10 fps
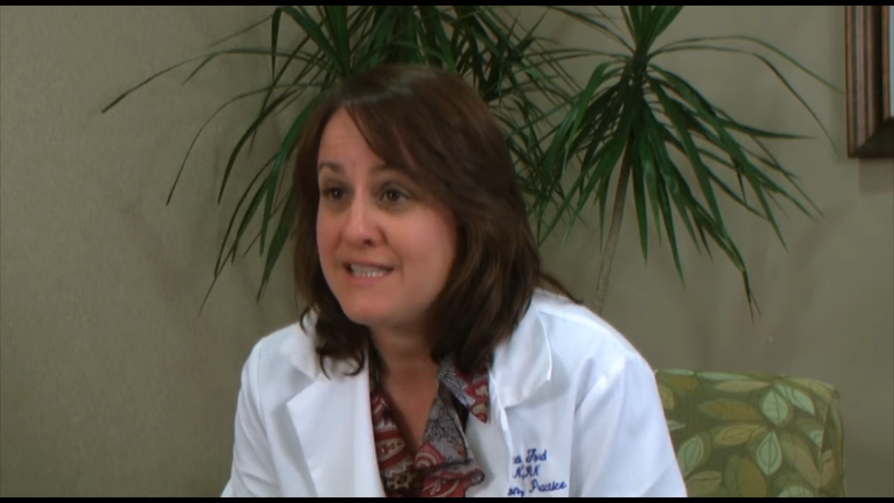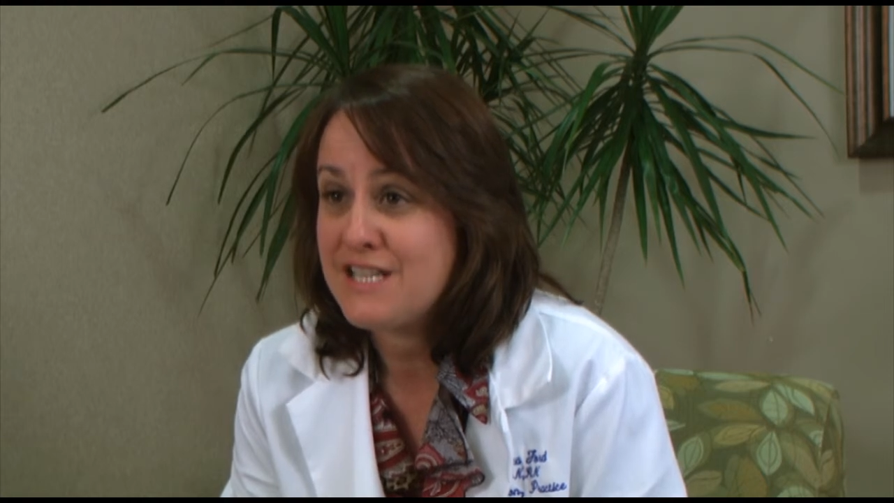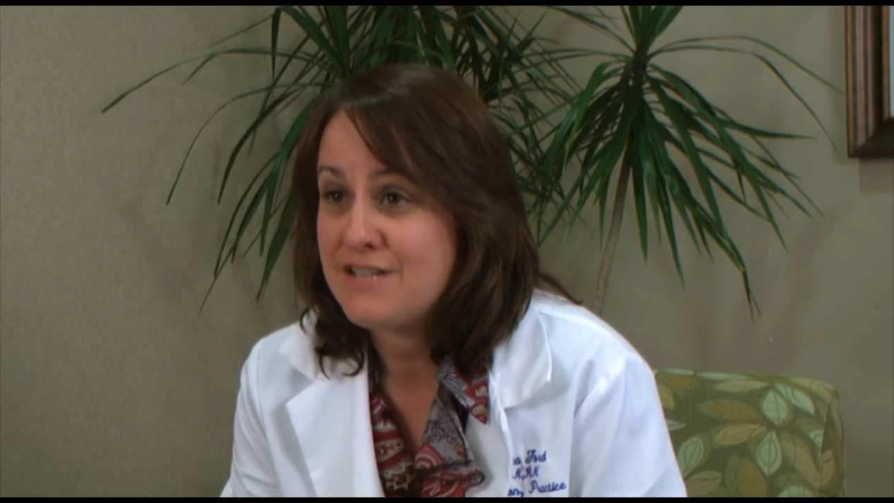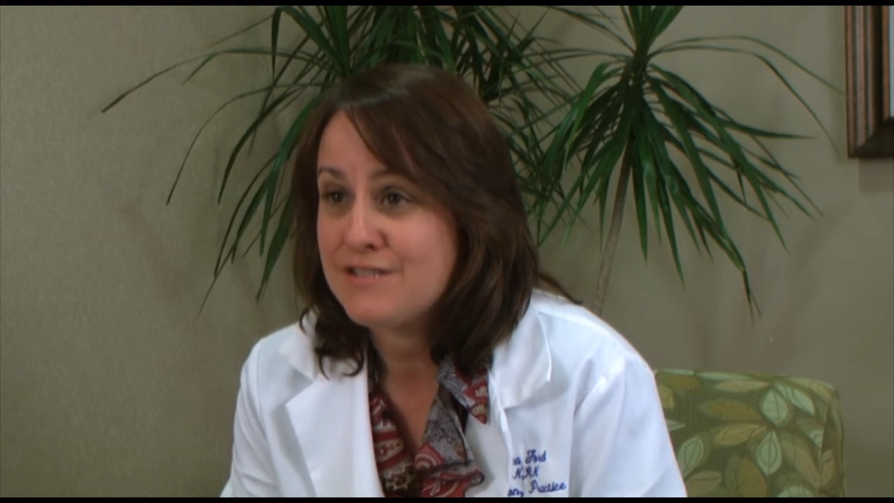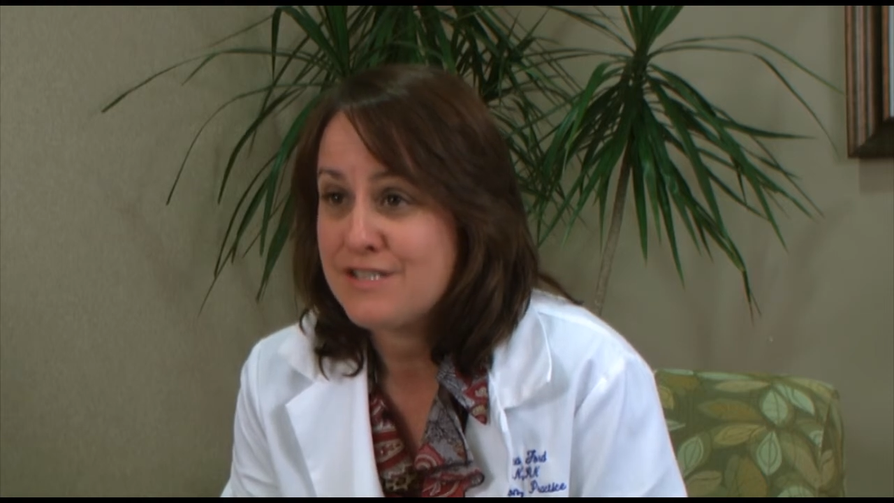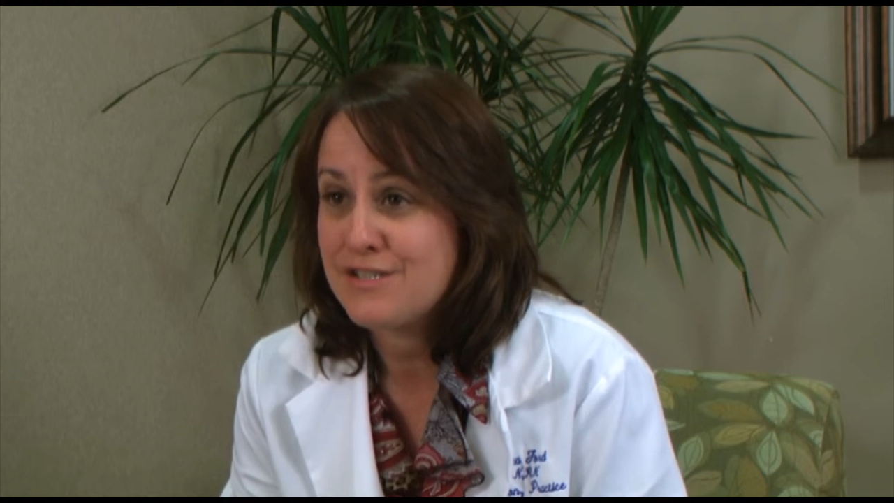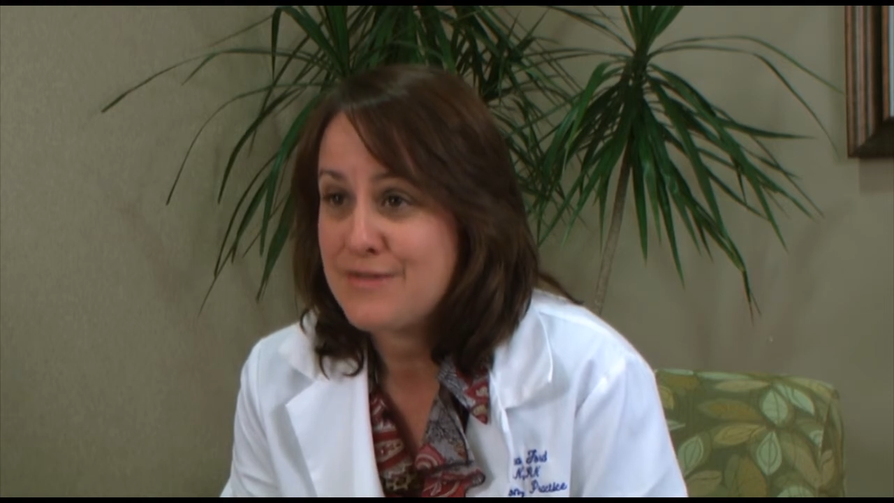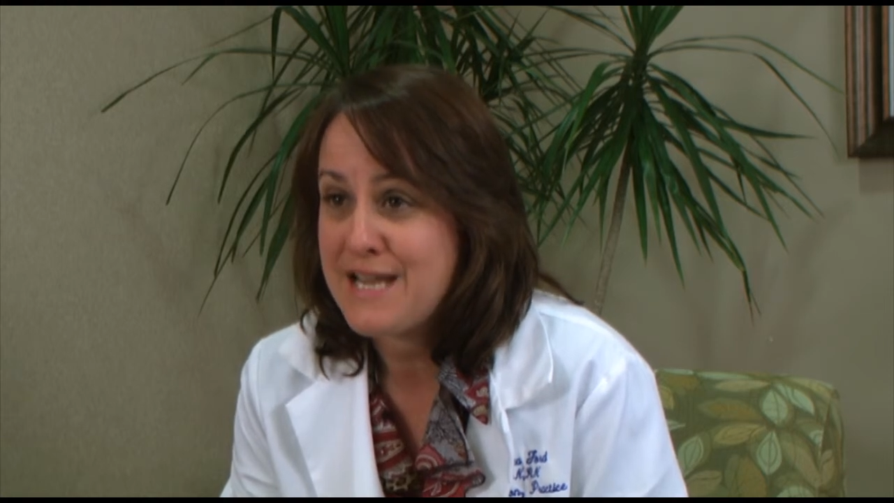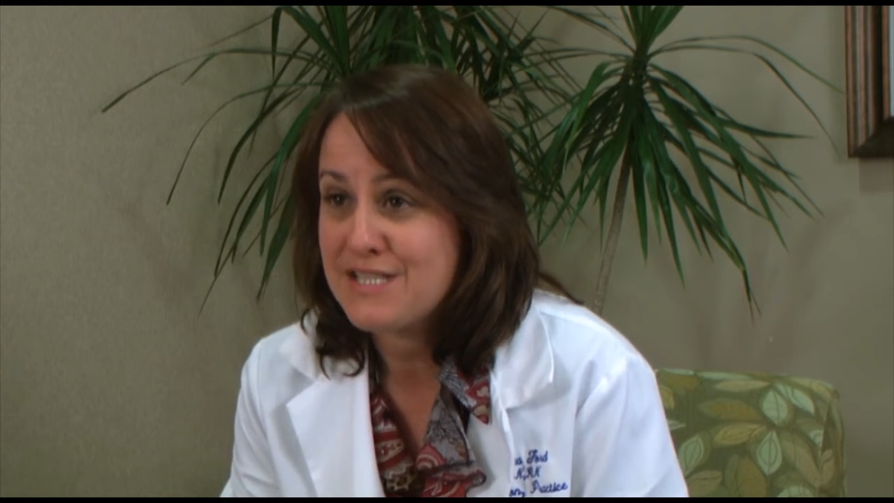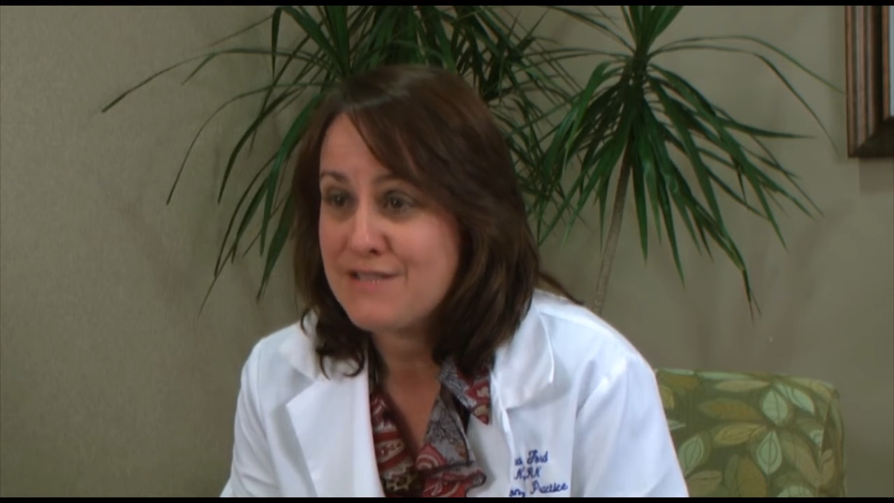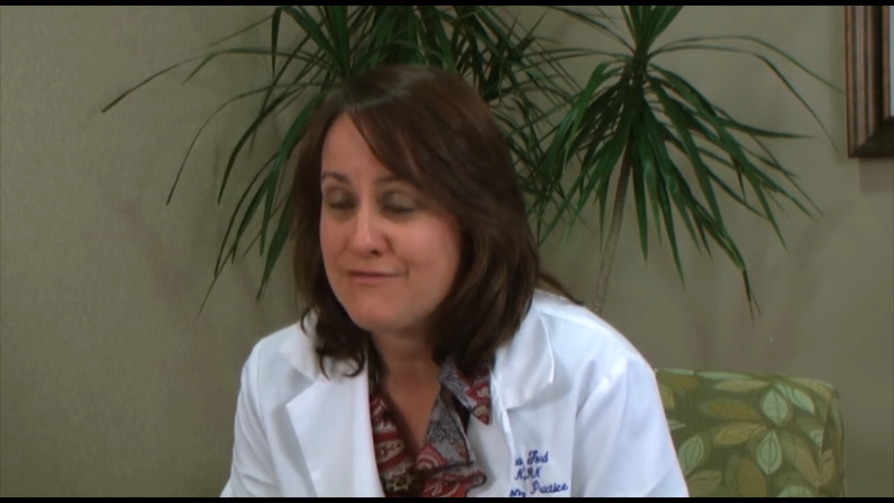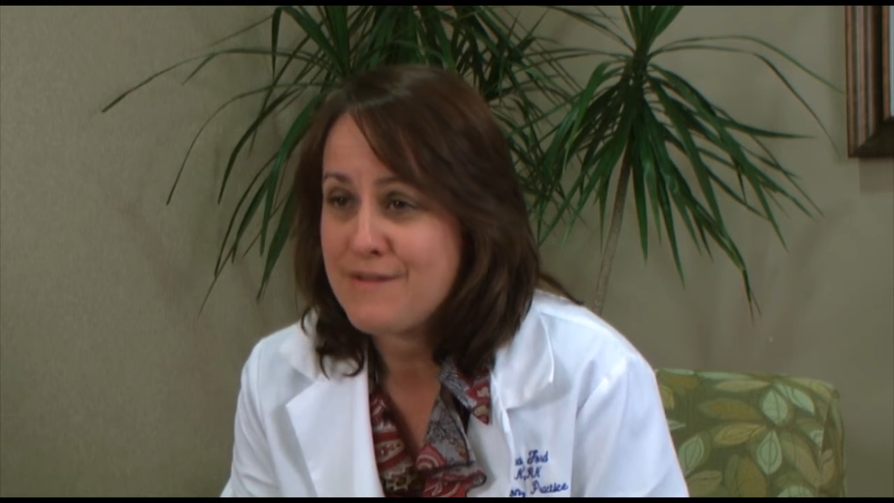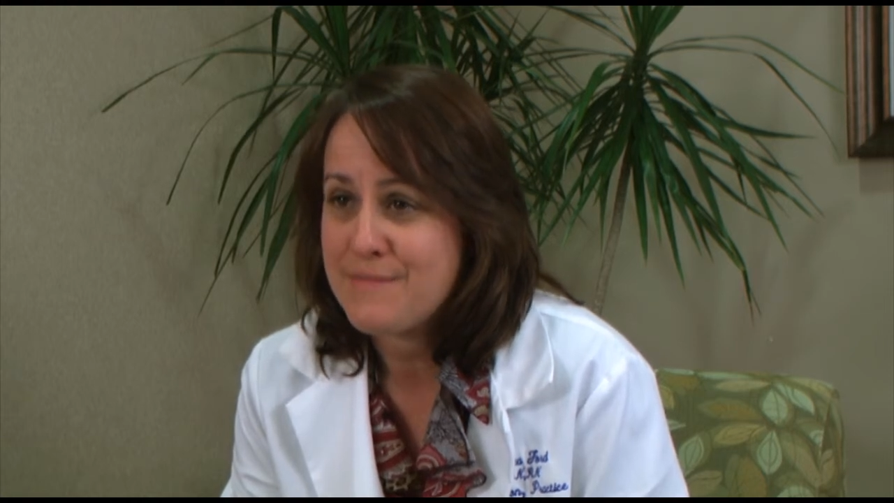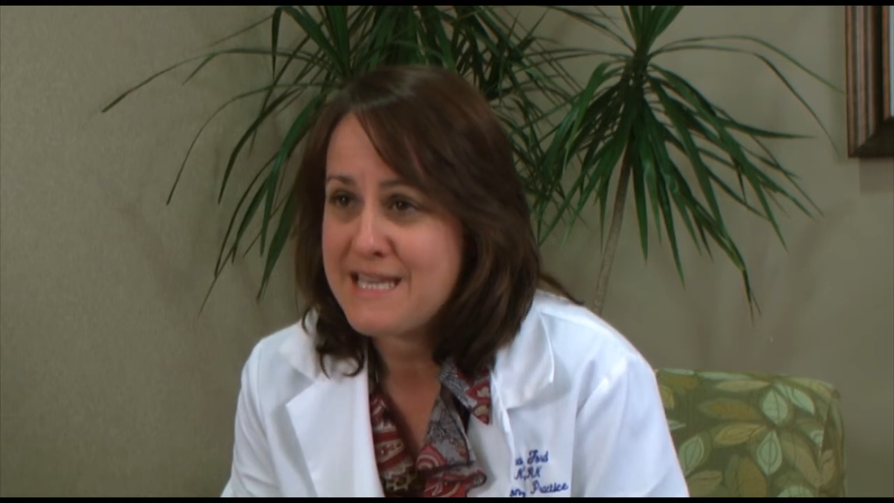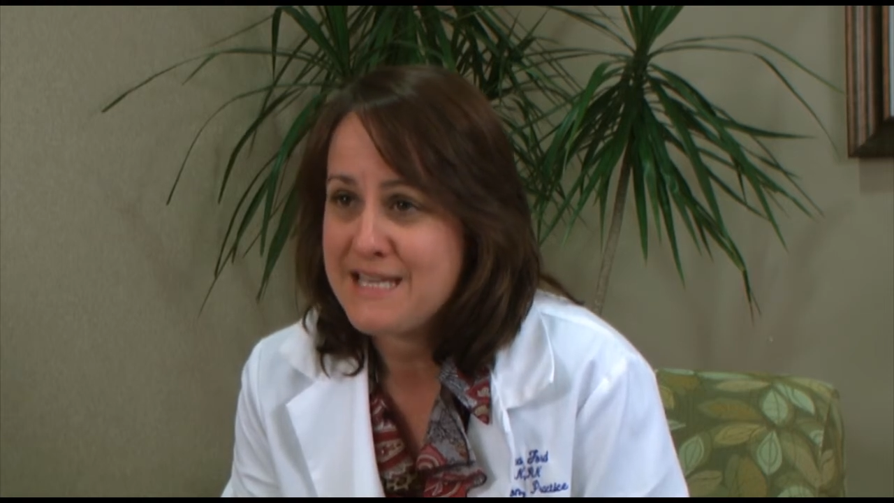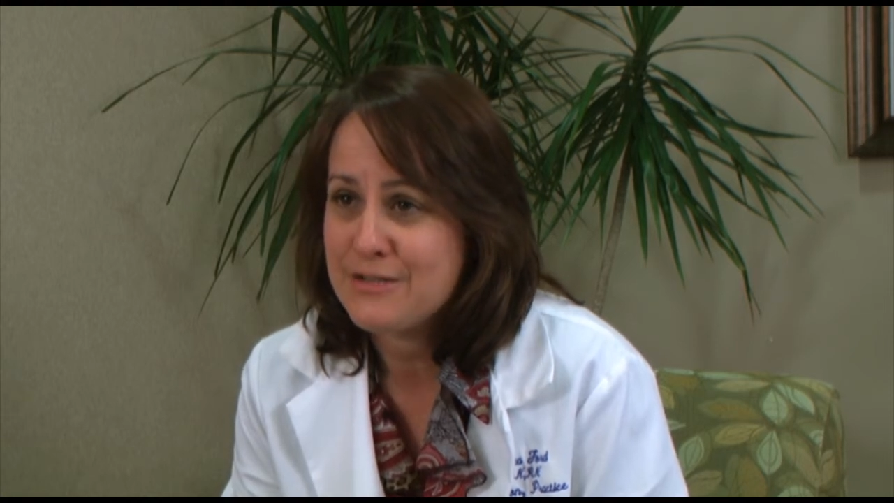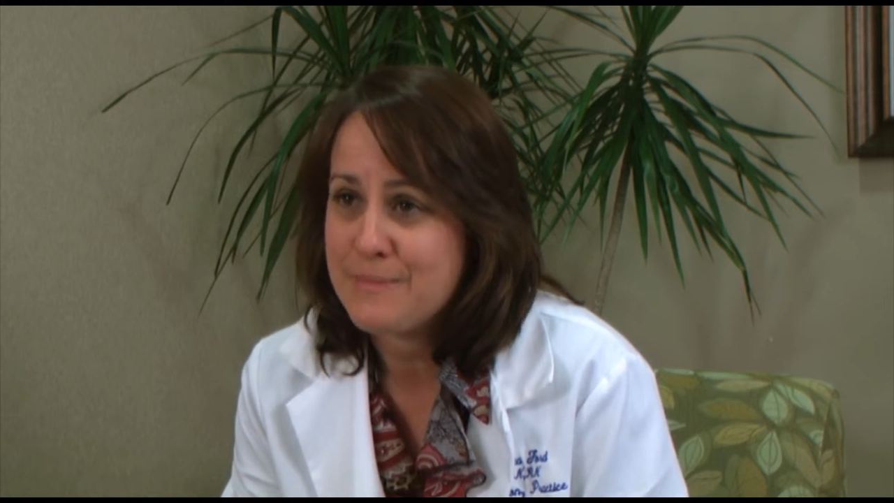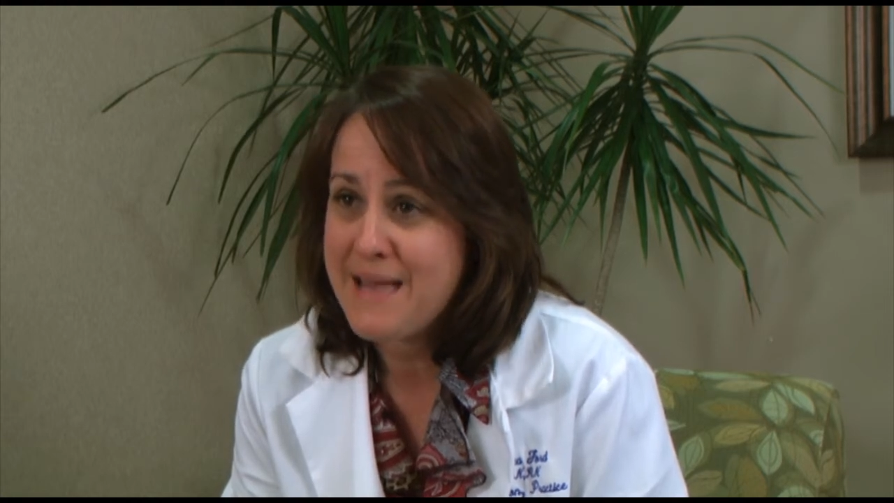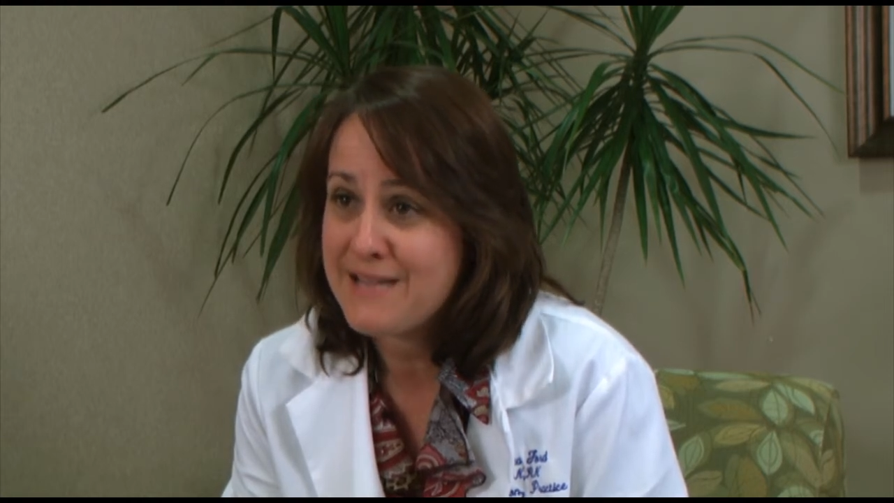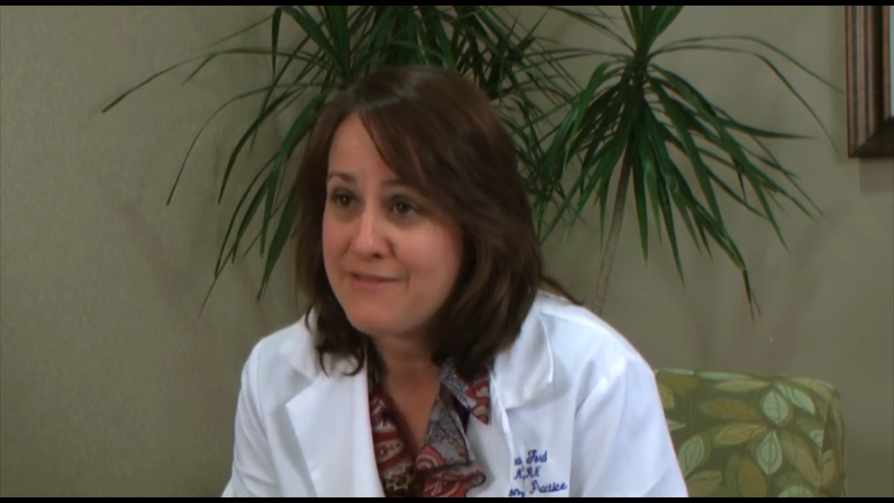the generous donation from the Eagle
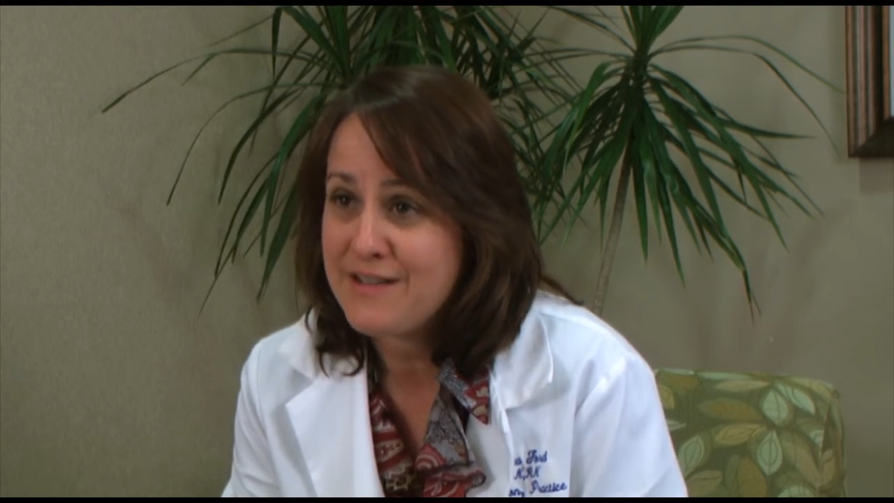Bank